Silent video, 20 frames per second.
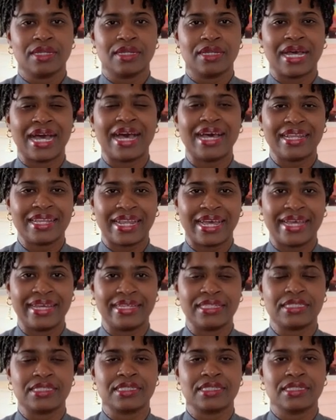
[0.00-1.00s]

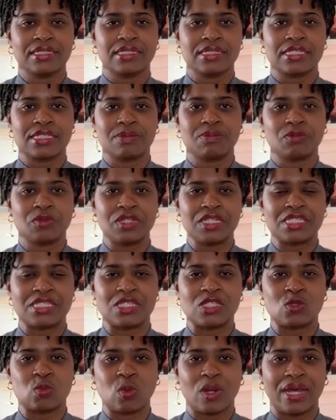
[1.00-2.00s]
highlight some
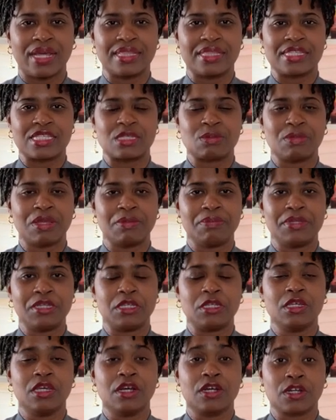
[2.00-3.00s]
reasons why this may be
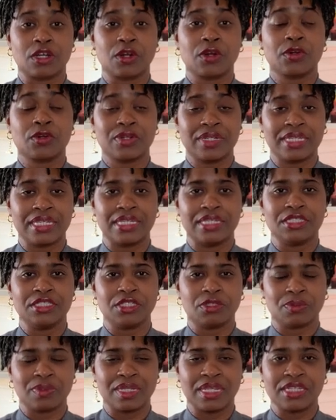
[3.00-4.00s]
occurring in
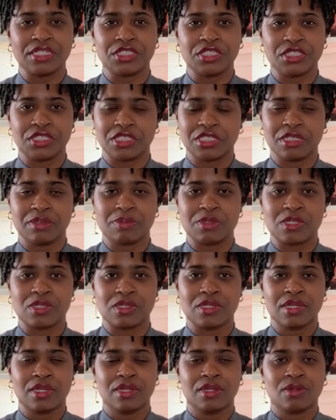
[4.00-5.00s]
your relationships
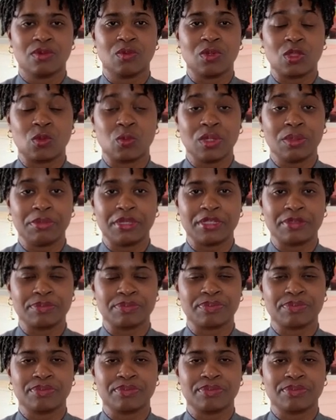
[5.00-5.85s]
with women.